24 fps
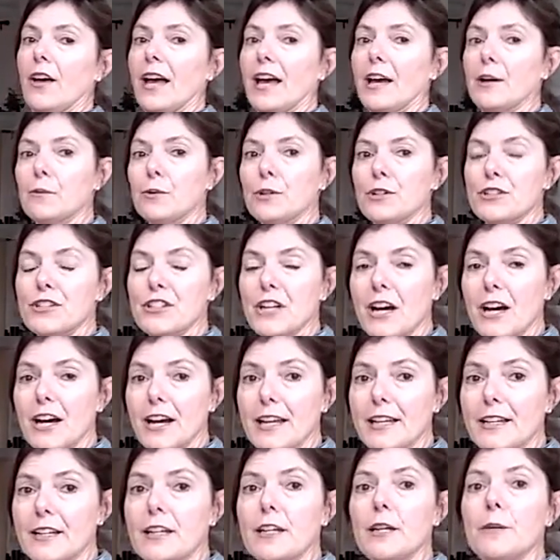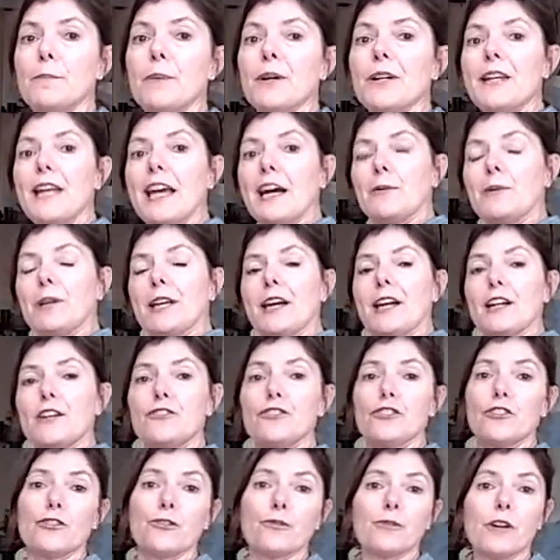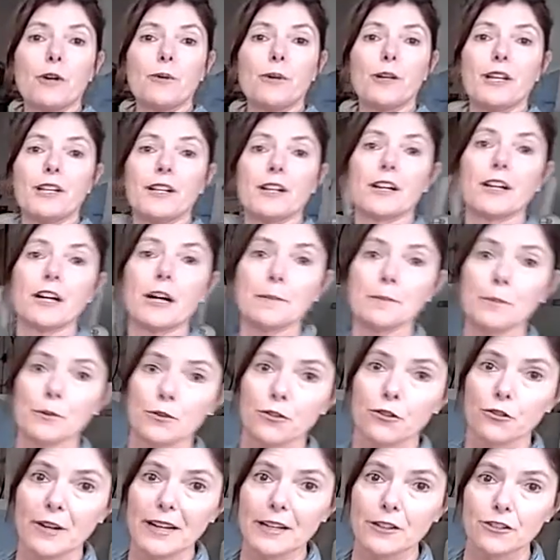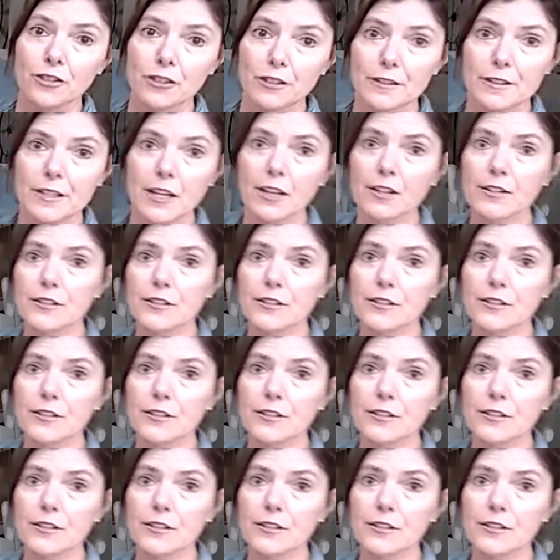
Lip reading: And we're done, but now we got to just throw in a couple stretches.